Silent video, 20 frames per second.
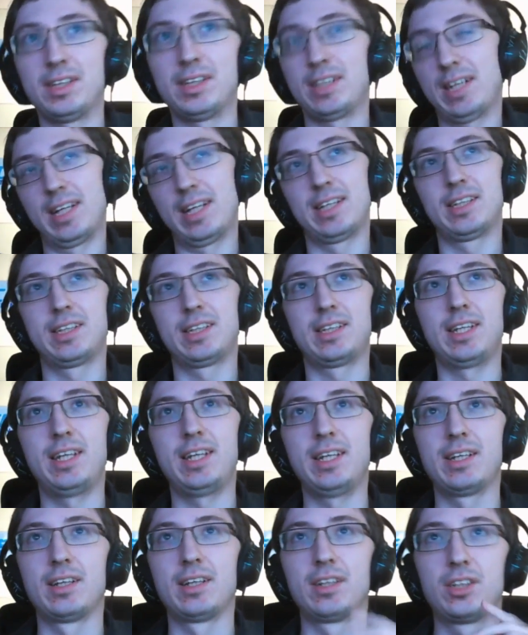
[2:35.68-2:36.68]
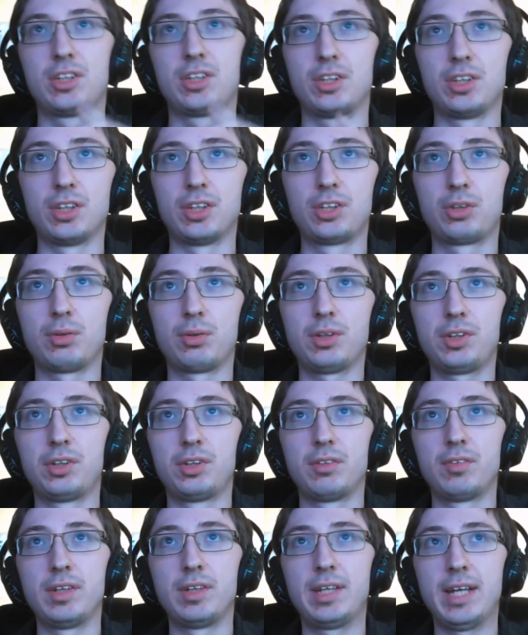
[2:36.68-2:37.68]
is the structure
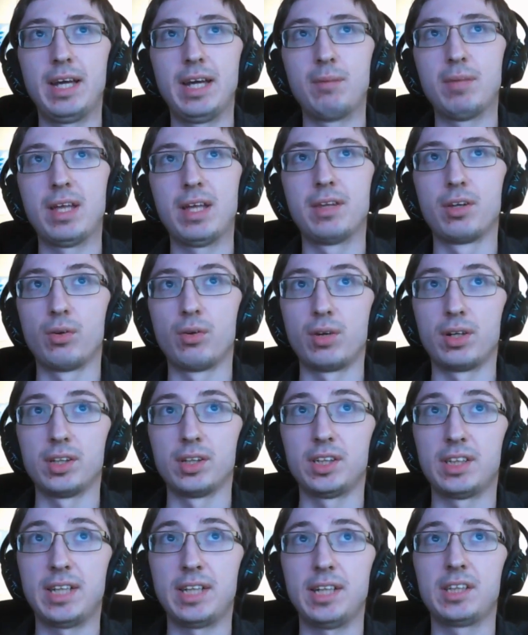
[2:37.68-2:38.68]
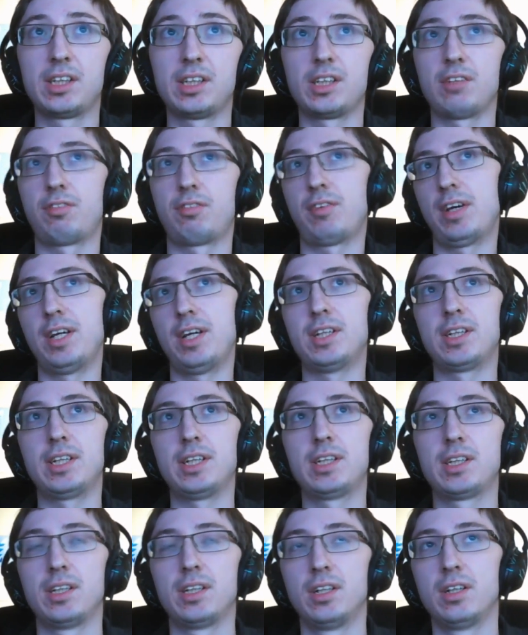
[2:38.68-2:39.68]
of the game then. There are 6
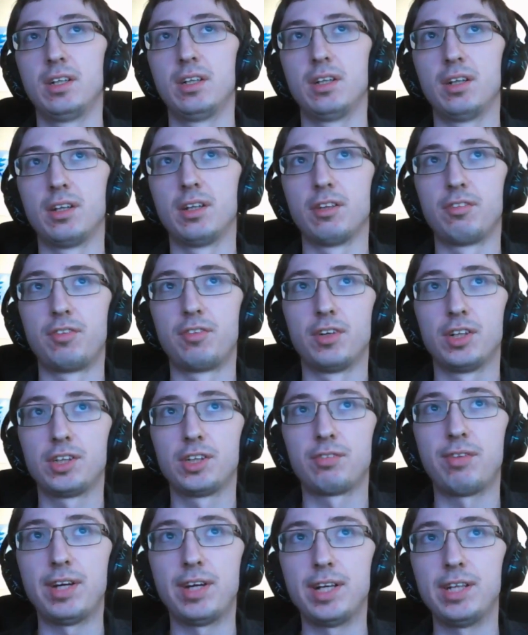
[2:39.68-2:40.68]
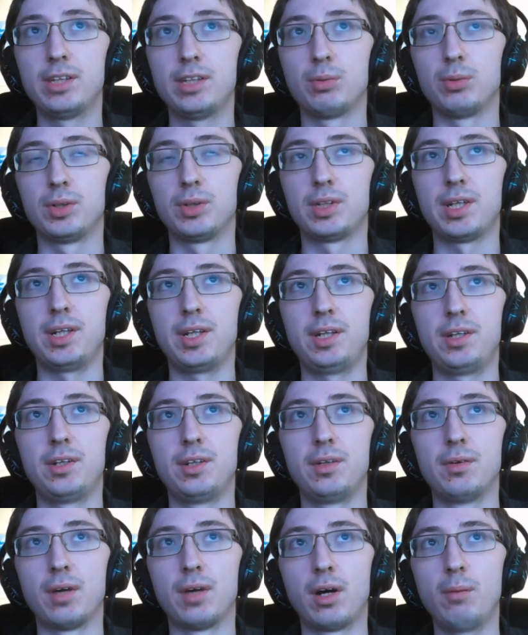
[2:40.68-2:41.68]
phases. The first phase will take
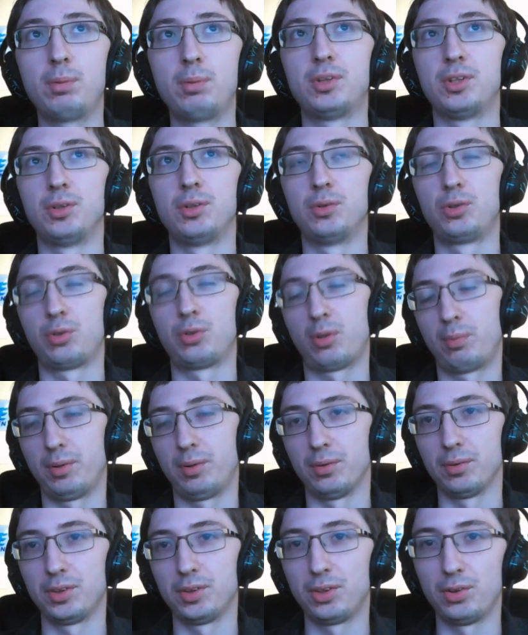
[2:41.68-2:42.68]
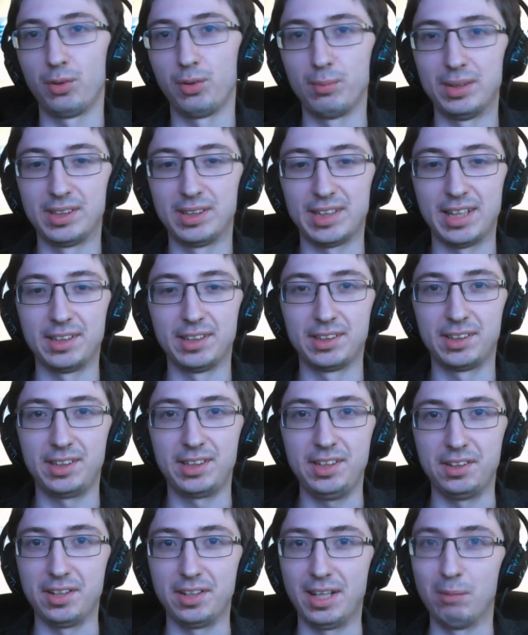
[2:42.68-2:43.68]
you up to tropical storm
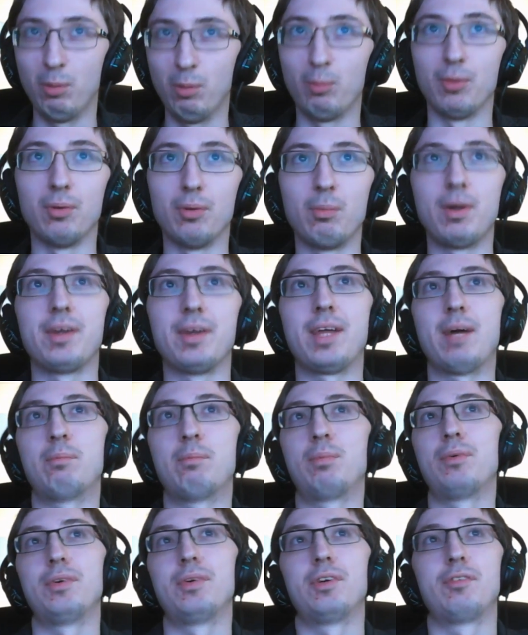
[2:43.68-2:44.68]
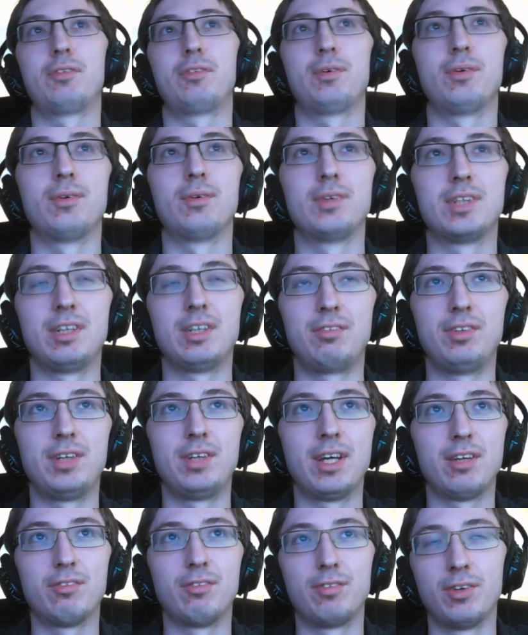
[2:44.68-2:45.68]
intensity, nameable by that point, of course, if you
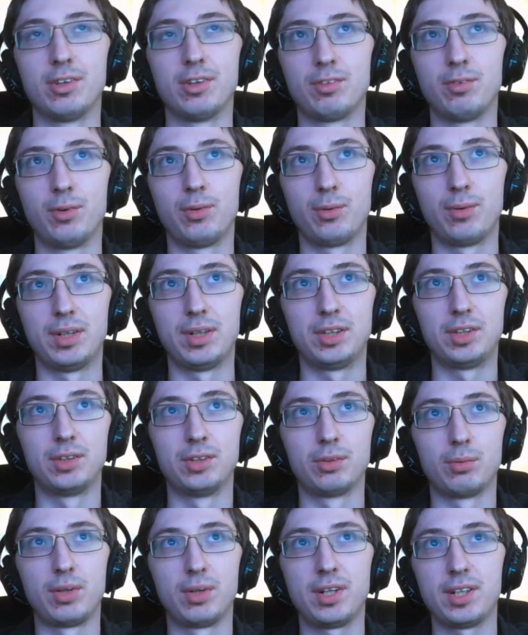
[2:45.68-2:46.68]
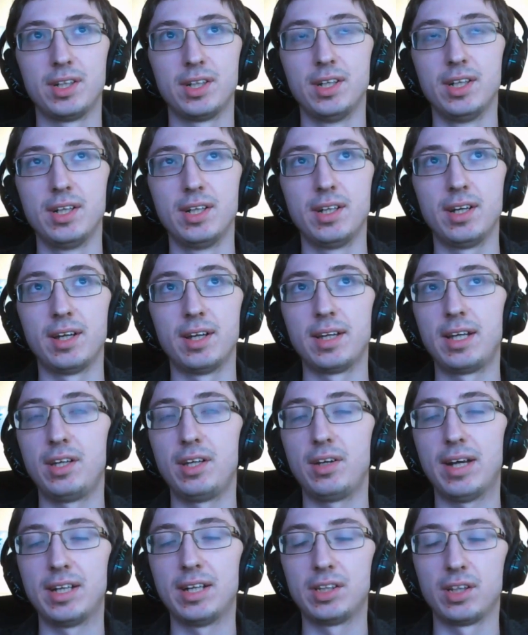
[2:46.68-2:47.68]
get the first 4 questions right. And then
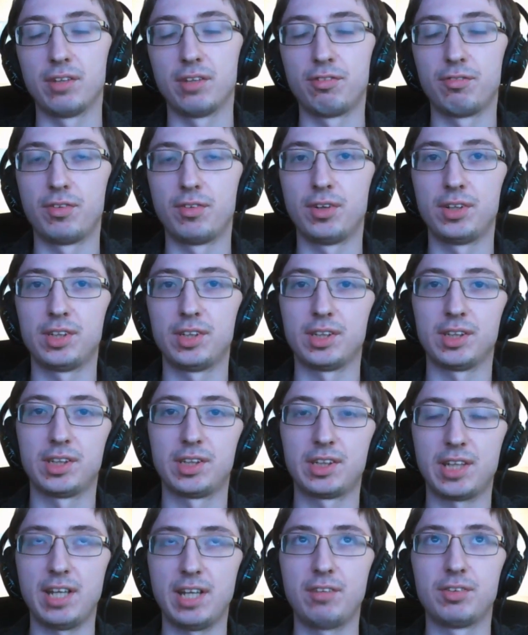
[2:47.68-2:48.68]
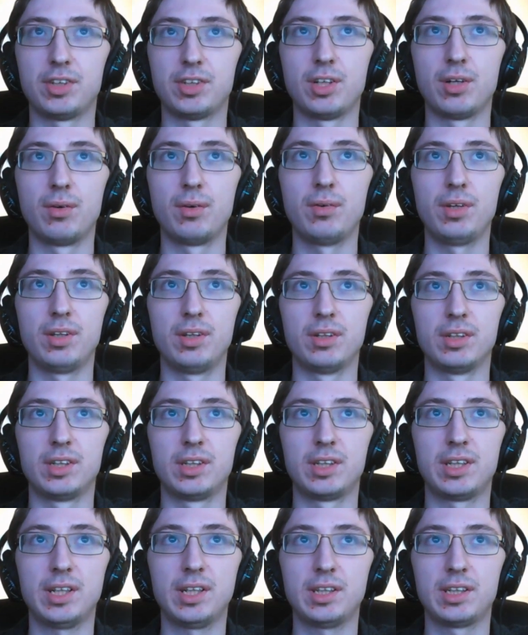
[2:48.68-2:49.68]
you enter the first safe zone, and there's
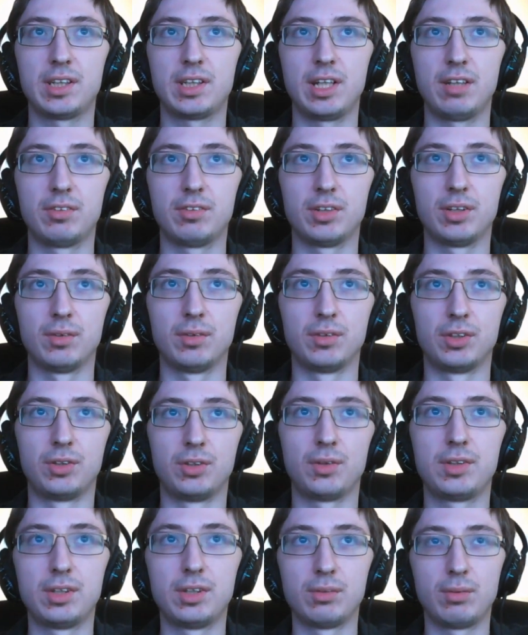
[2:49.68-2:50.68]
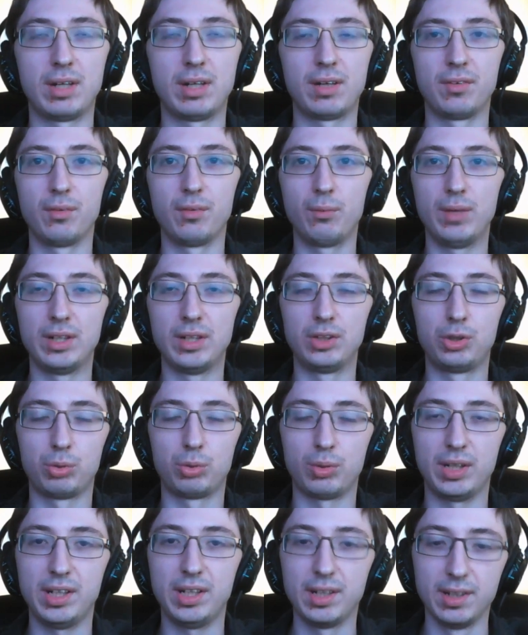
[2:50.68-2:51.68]
6 safe zones dotted around the wind
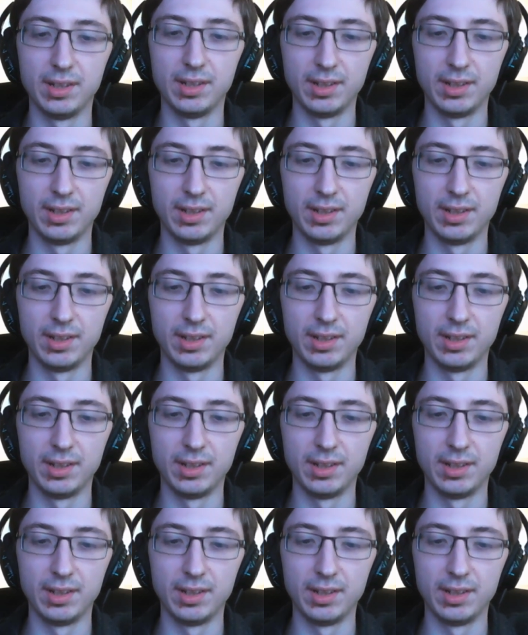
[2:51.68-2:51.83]
tree.